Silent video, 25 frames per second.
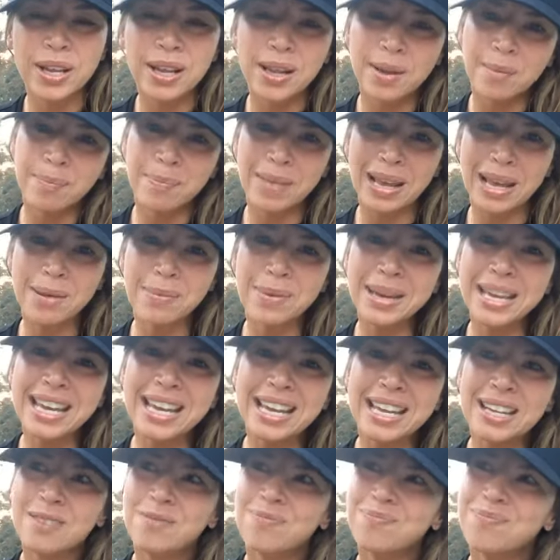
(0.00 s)
Maybe
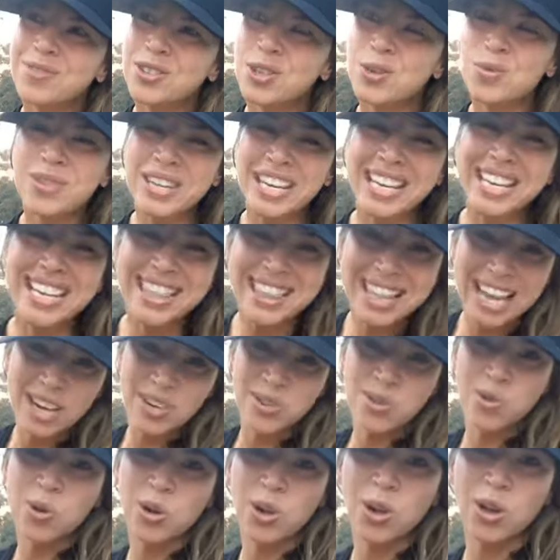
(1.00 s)
you needed that
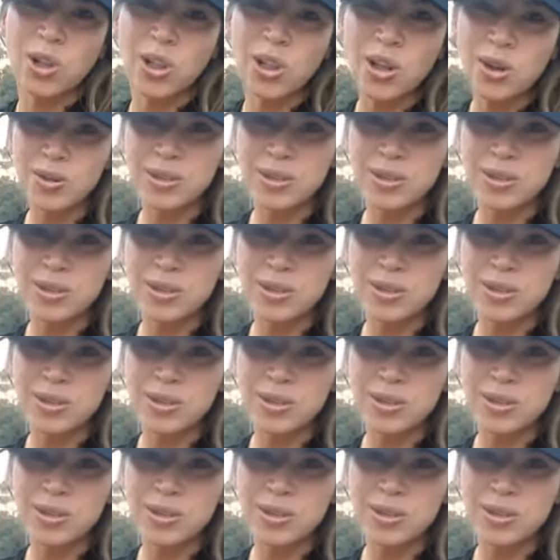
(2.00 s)
door to close to